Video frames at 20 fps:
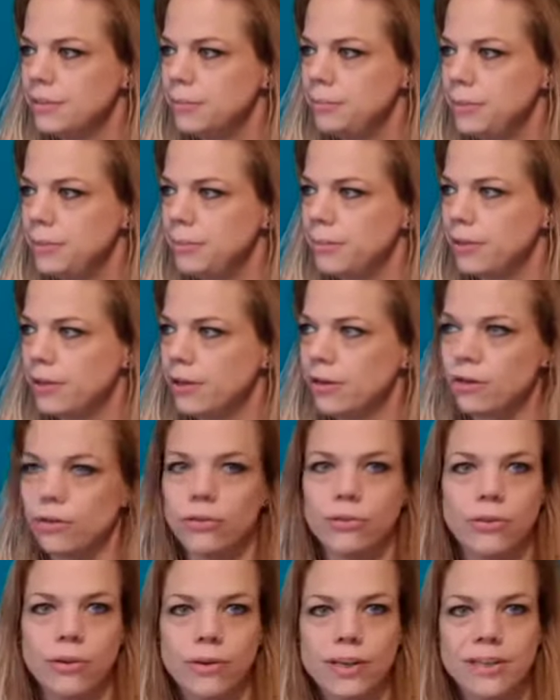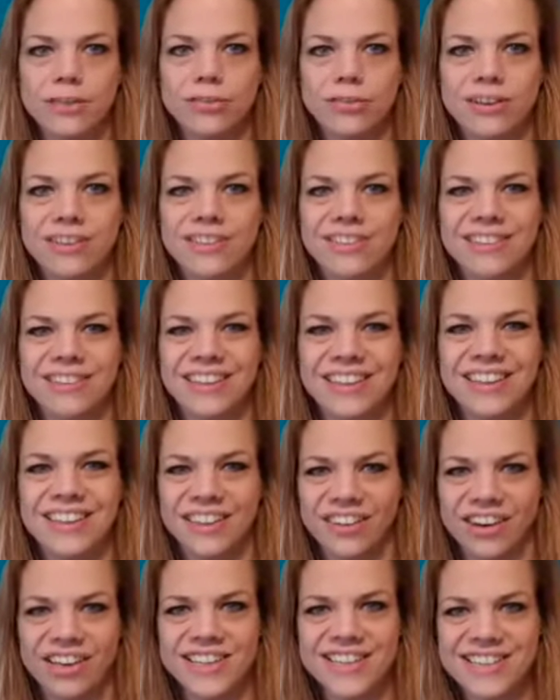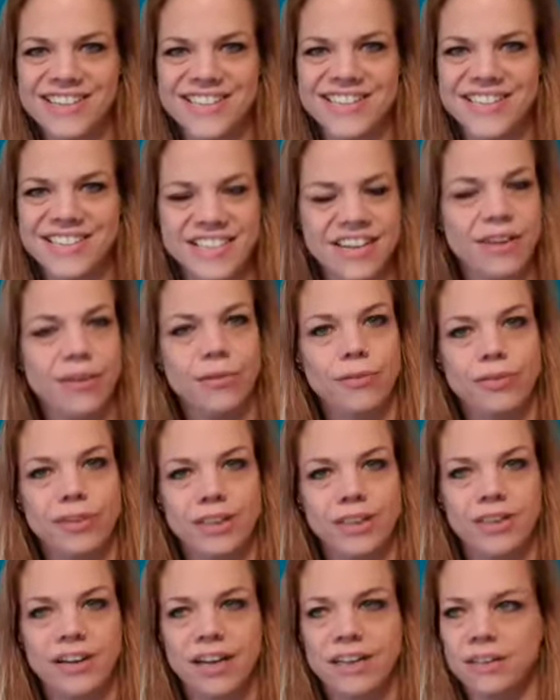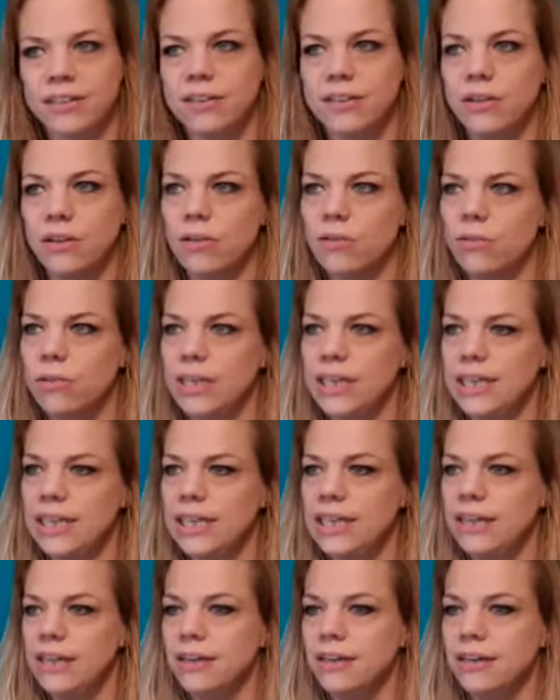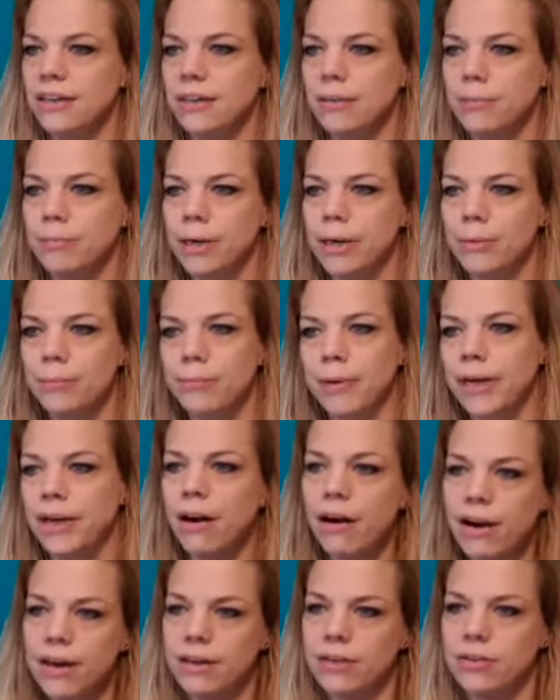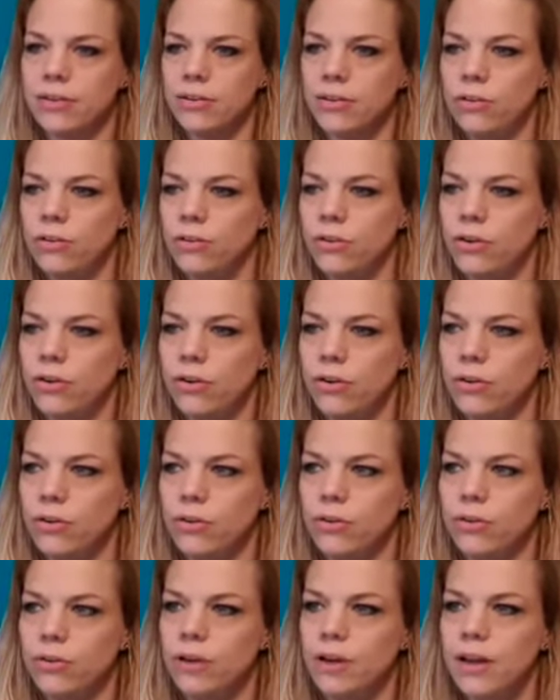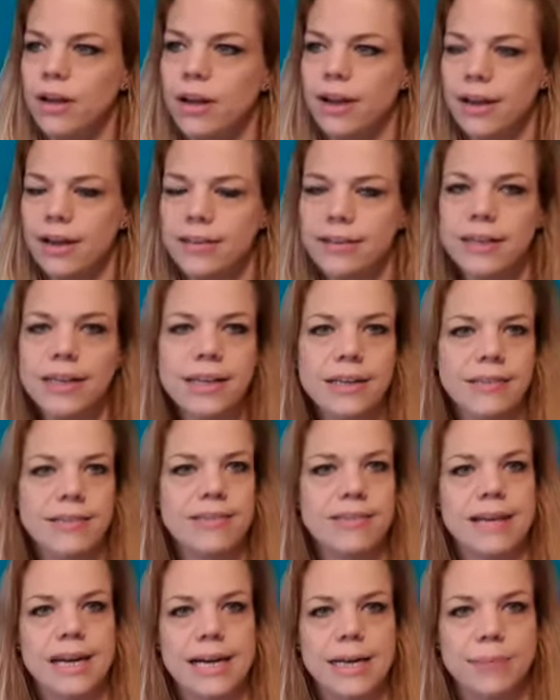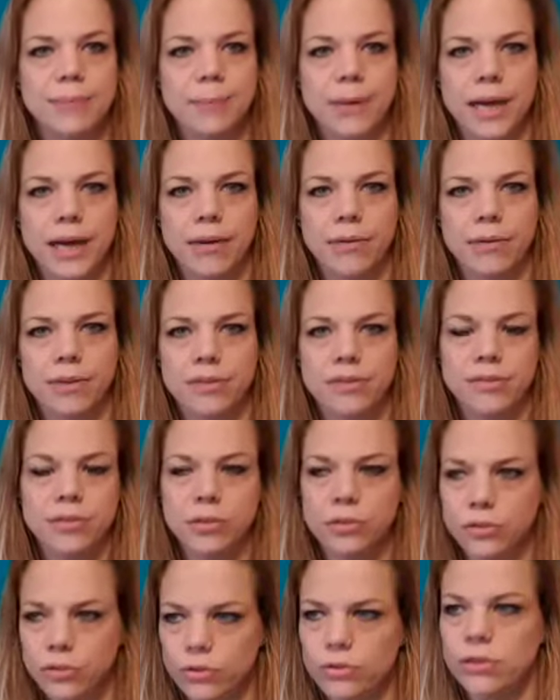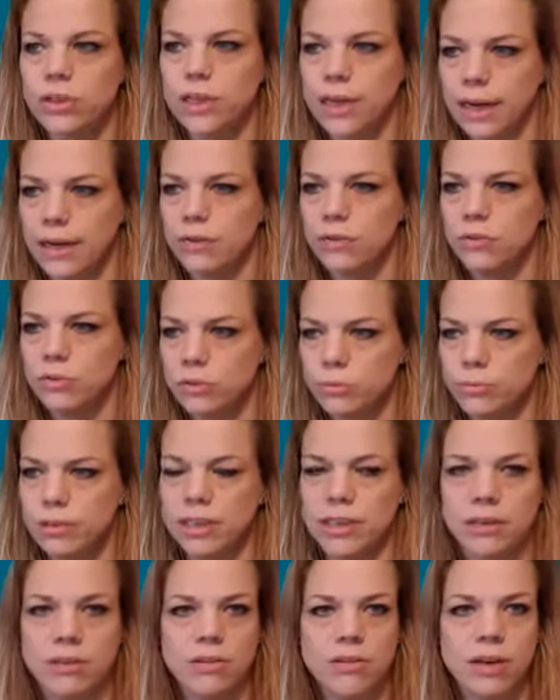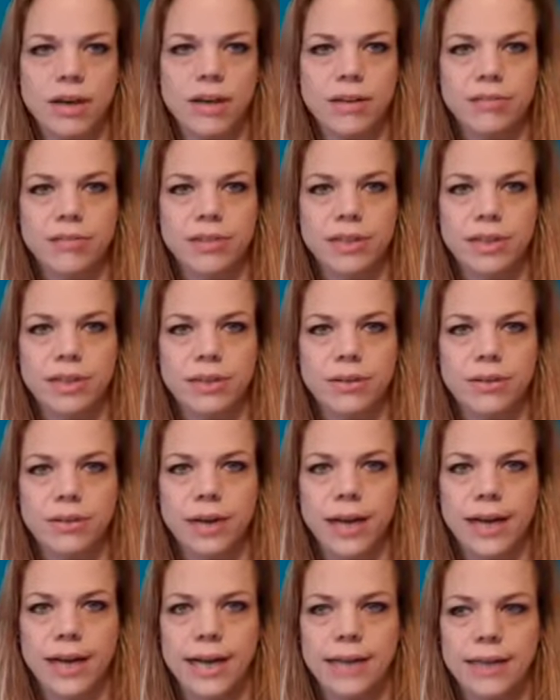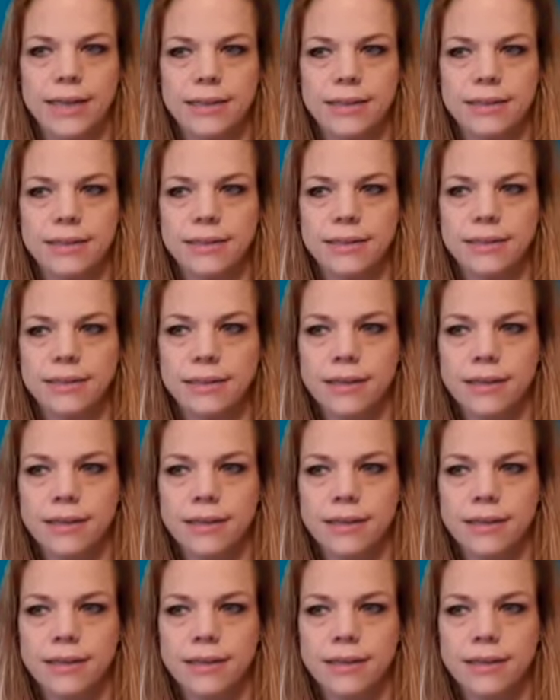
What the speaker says: people are also interested in the artist itself and not only about my art. So I think it's time now. It feels good now to make this kind of video, and